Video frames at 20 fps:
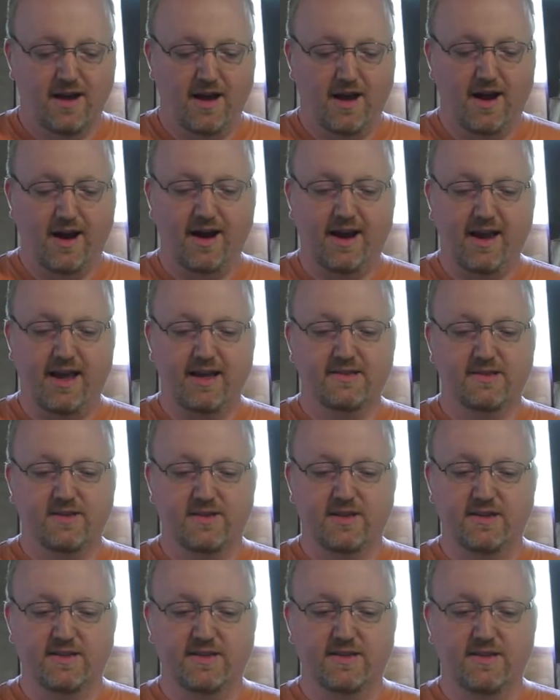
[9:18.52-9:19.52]
Alright guys, so
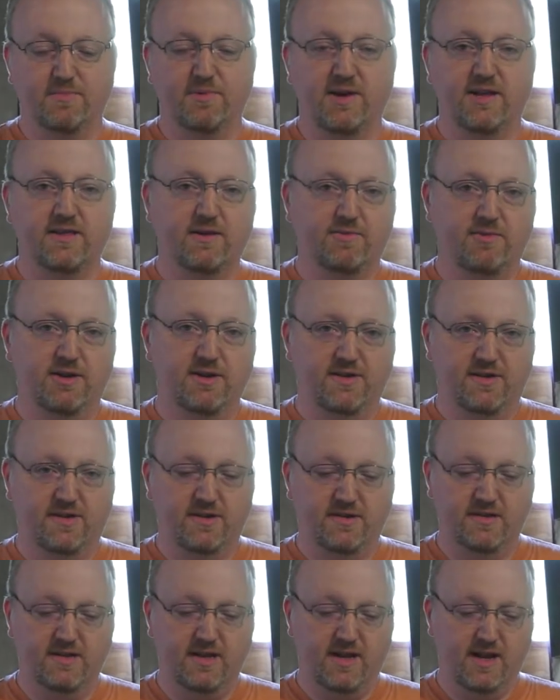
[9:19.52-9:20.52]
this is the pen that we
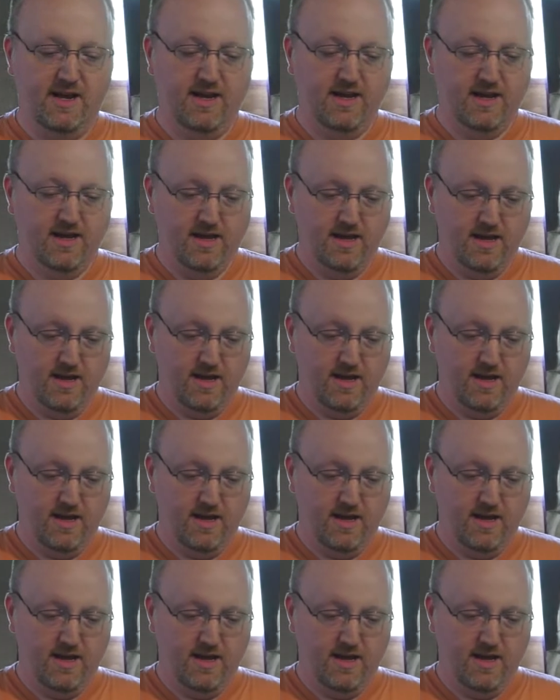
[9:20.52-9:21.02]
turned today.